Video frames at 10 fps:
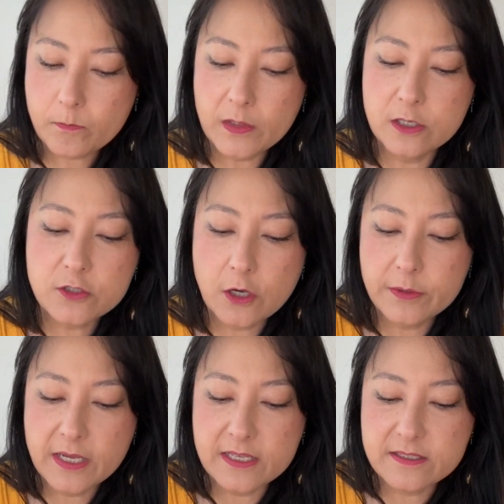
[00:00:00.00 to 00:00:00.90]
Sorry
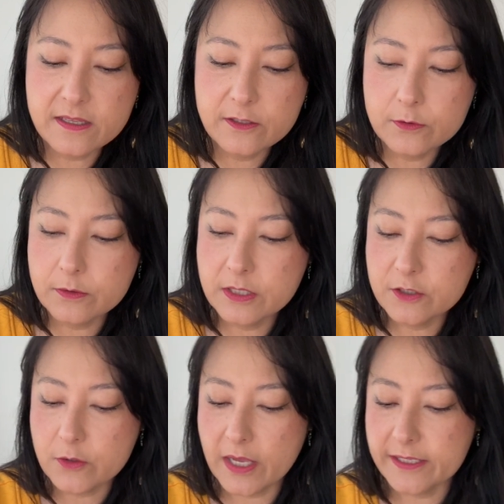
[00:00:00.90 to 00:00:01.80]
guys, a little
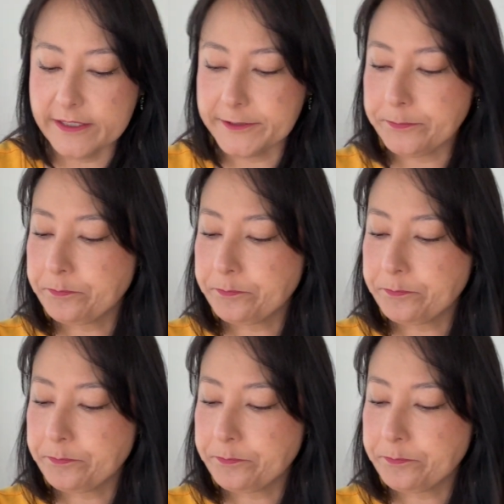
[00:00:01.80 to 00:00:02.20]
dry here.